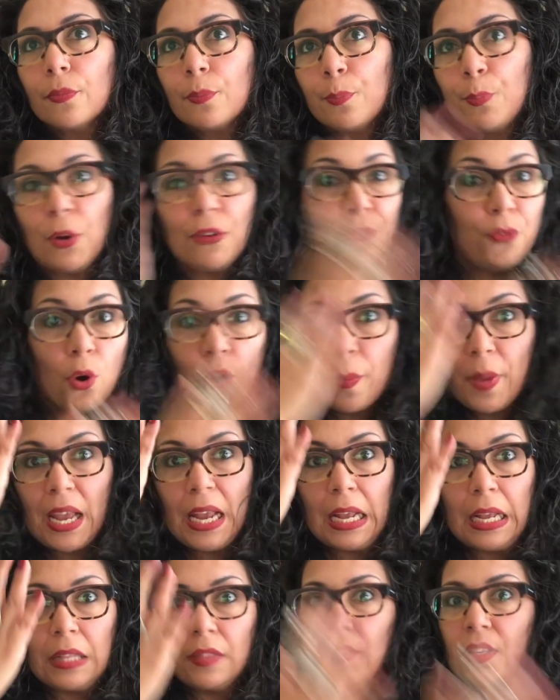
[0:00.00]

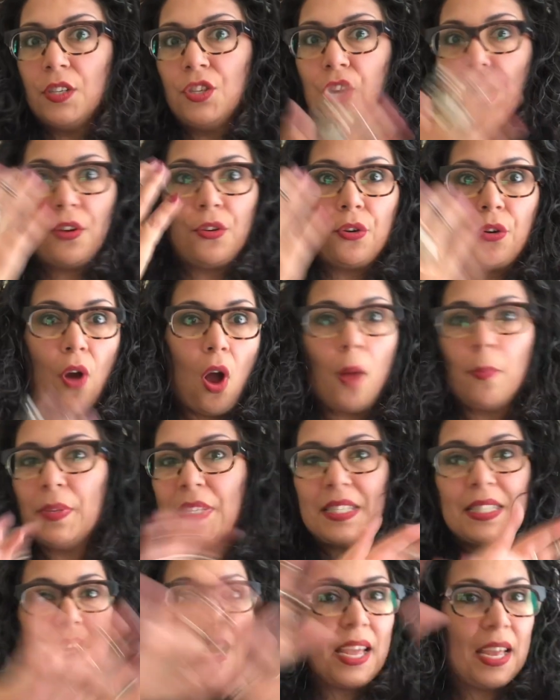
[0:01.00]
performing the gender
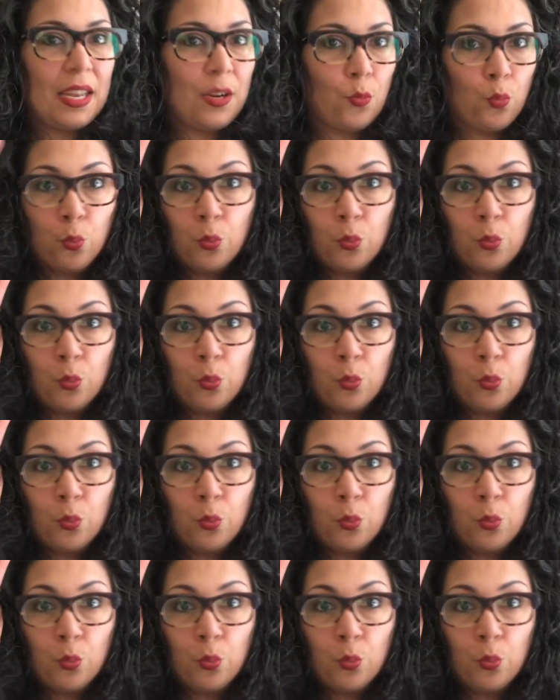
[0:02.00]
opposite.